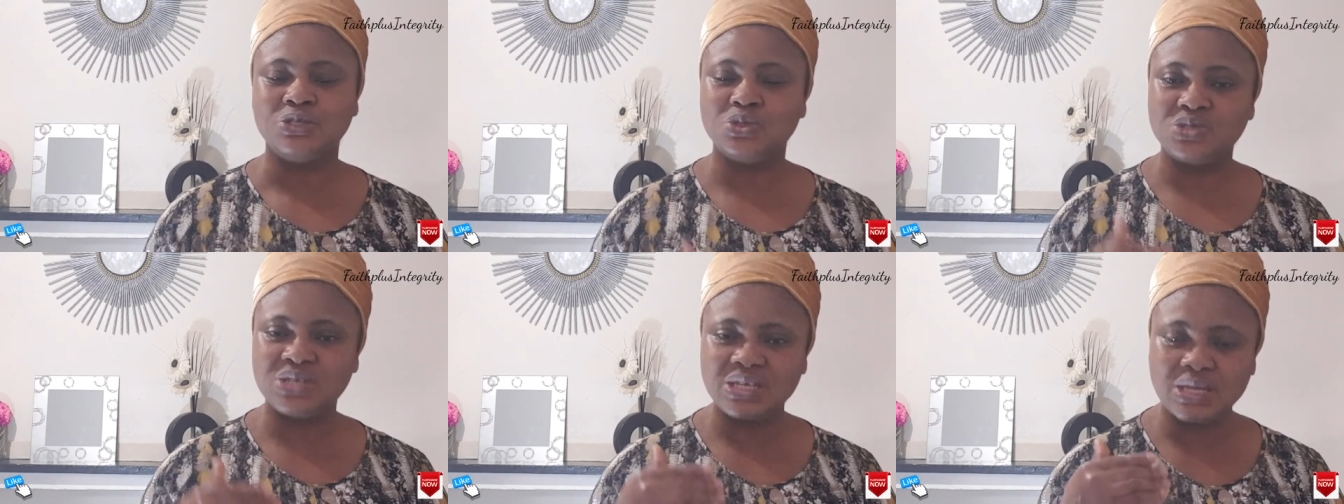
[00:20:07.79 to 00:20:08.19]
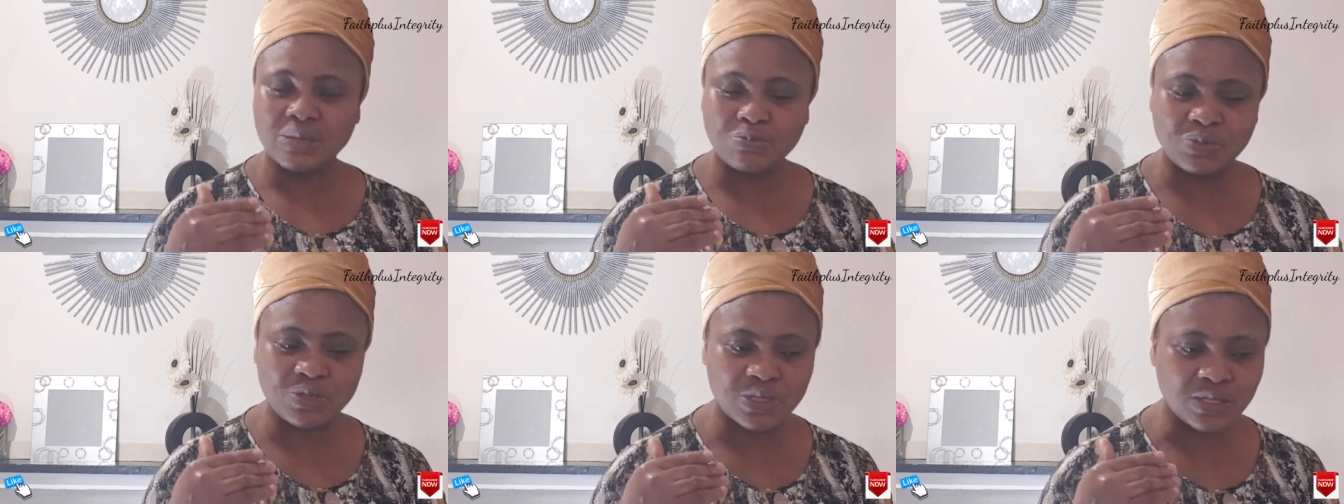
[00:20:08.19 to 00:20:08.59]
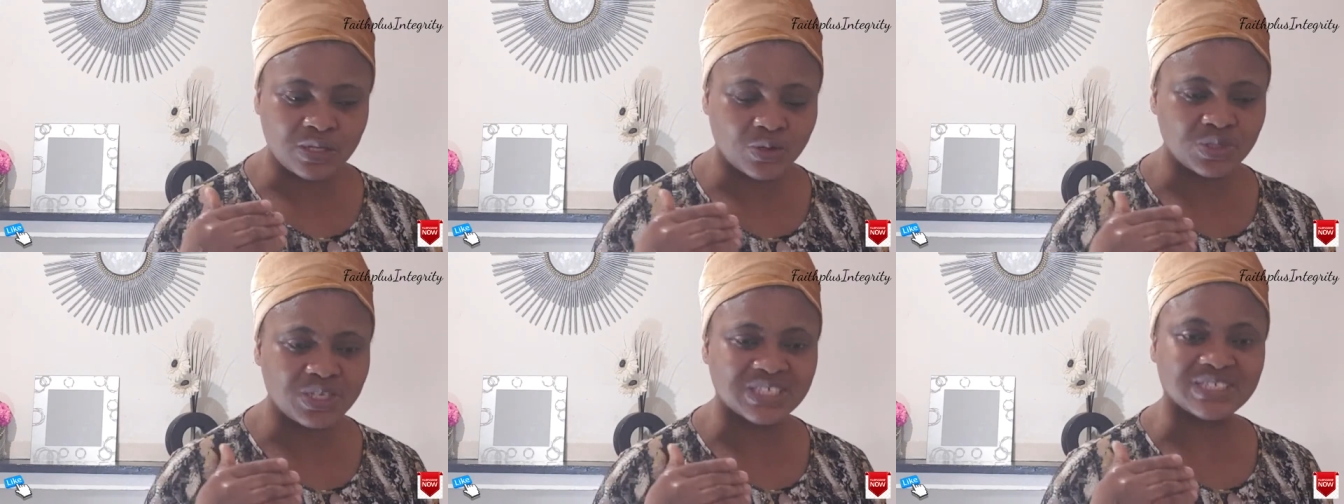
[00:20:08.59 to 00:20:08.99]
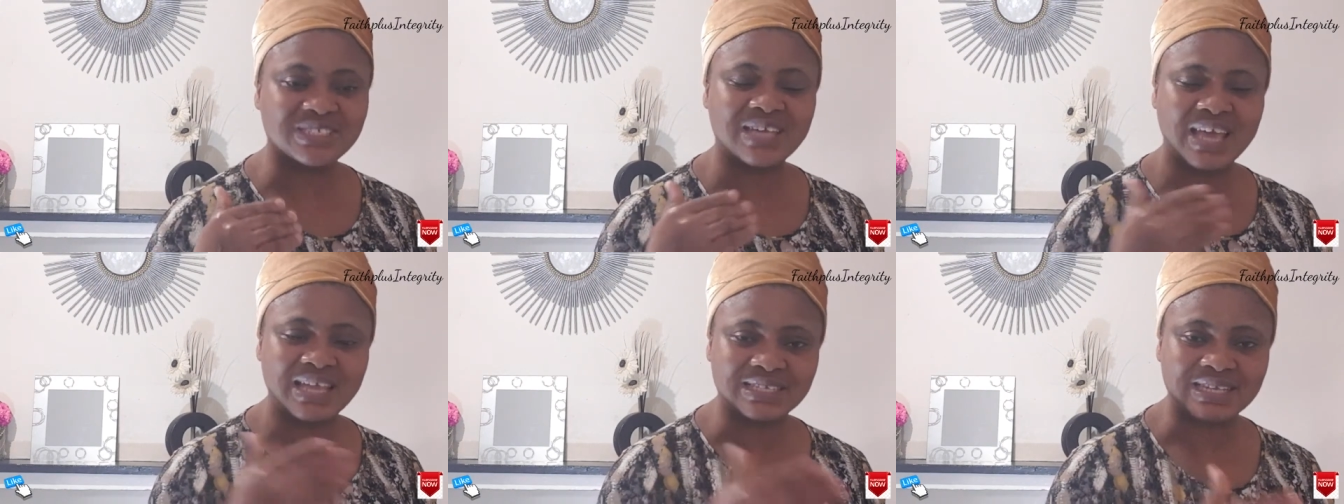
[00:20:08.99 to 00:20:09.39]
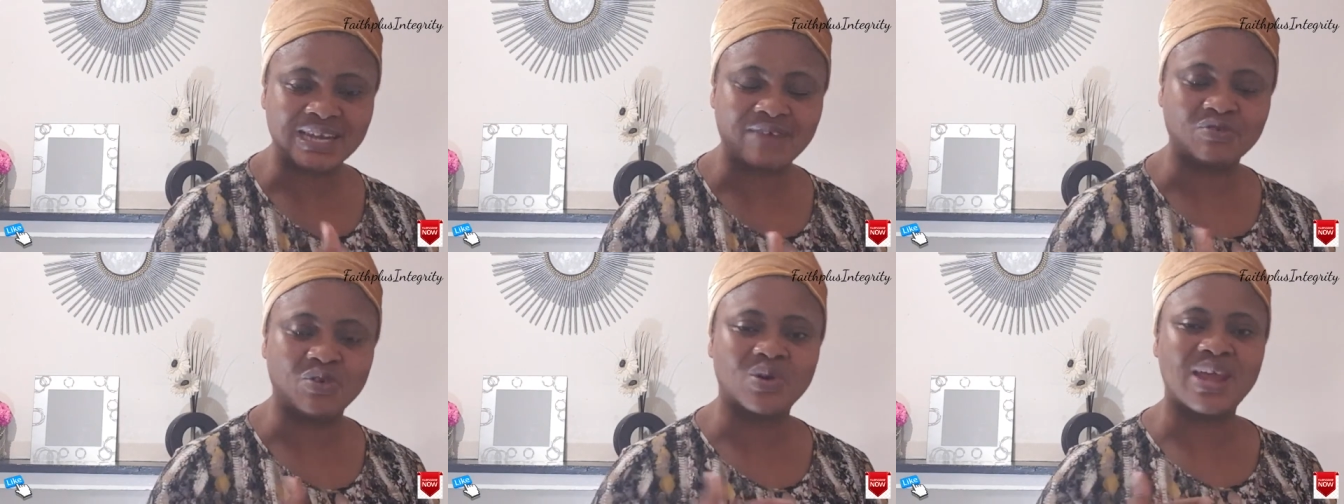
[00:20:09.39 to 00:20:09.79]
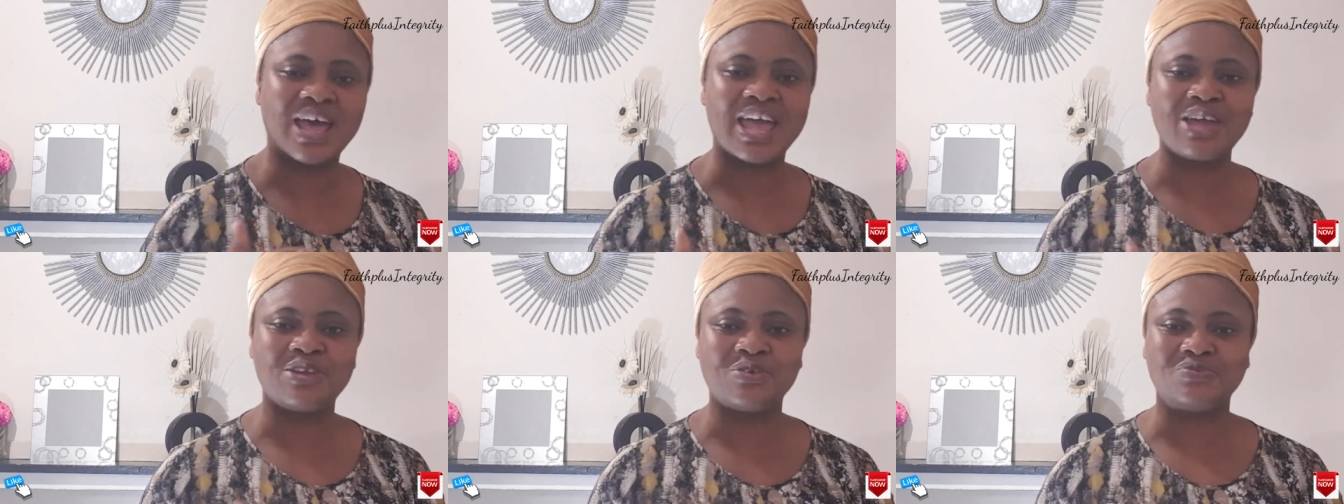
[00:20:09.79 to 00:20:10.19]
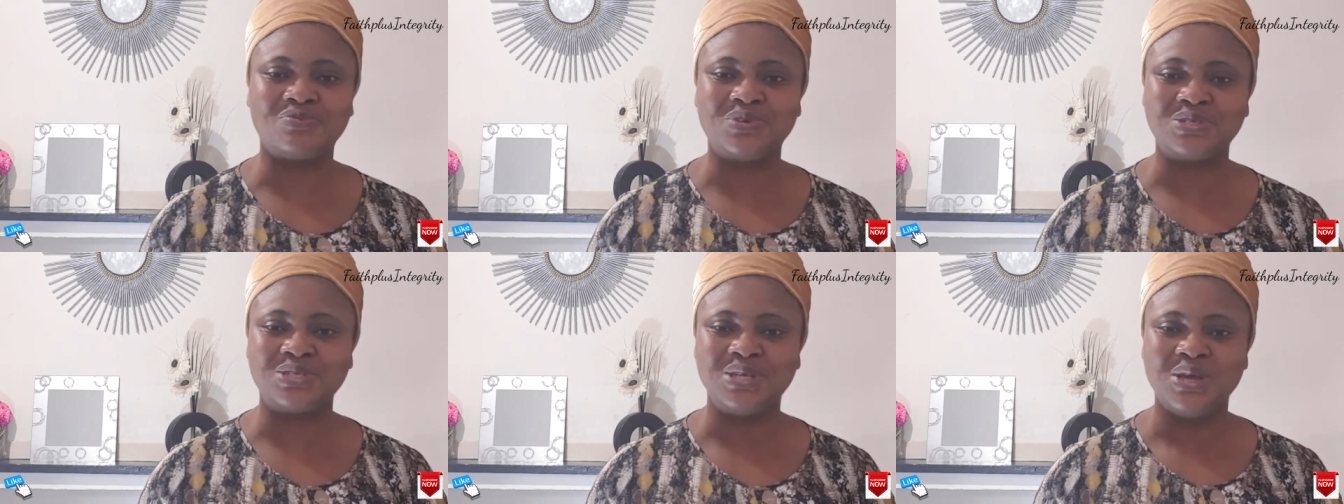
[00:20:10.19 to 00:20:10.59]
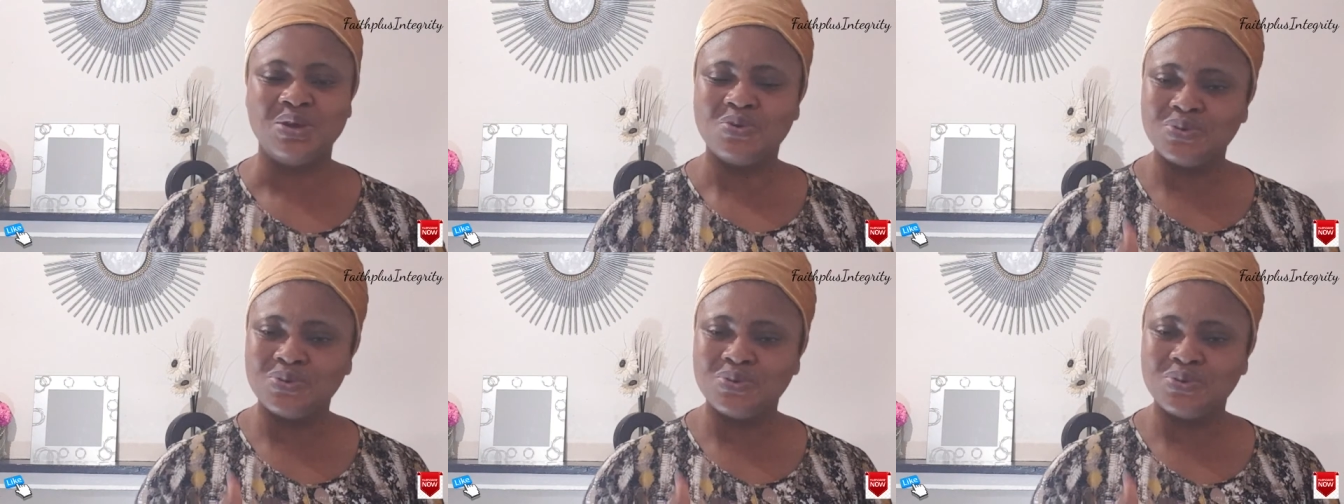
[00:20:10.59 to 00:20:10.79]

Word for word: to see the, you know, the saints that have gone ahead of us.